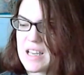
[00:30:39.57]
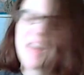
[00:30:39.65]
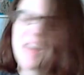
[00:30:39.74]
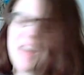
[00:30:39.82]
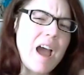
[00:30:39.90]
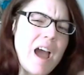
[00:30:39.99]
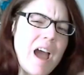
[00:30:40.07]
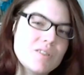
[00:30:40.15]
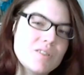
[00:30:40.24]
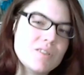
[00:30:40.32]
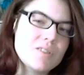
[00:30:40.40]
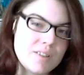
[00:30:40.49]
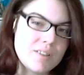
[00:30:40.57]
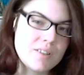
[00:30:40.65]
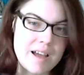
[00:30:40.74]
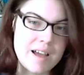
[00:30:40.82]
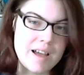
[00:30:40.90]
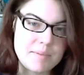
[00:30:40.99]
Like I understood the
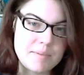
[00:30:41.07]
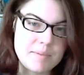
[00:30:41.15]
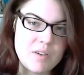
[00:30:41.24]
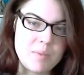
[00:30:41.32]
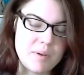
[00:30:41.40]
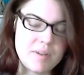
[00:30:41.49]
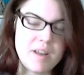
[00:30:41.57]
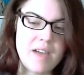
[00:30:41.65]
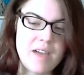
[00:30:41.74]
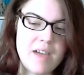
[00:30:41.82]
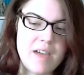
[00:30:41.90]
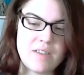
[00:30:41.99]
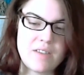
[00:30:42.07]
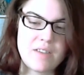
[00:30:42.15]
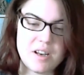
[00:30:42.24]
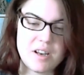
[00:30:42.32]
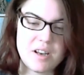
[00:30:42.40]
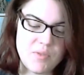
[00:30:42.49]
concept of it, but having never
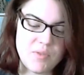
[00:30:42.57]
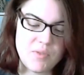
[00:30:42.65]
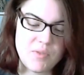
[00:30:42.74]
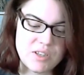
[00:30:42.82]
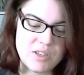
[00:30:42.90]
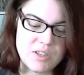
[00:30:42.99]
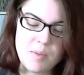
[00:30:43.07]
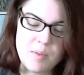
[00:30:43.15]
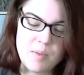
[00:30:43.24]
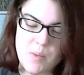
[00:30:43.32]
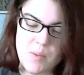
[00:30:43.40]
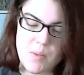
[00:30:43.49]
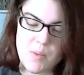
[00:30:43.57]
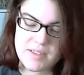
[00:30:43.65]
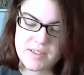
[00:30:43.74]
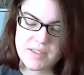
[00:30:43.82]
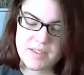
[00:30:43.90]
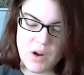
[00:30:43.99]
done it before, it took me a moment to
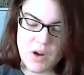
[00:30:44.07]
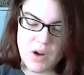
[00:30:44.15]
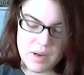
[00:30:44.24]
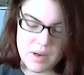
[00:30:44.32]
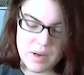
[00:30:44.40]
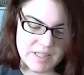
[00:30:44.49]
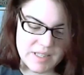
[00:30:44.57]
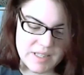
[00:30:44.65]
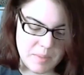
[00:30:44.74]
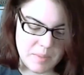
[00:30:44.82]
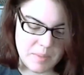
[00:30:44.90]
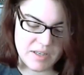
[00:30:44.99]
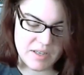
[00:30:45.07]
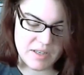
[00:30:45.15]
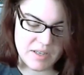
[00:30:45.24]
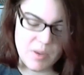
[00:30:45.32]
figure out what it was telling me to do.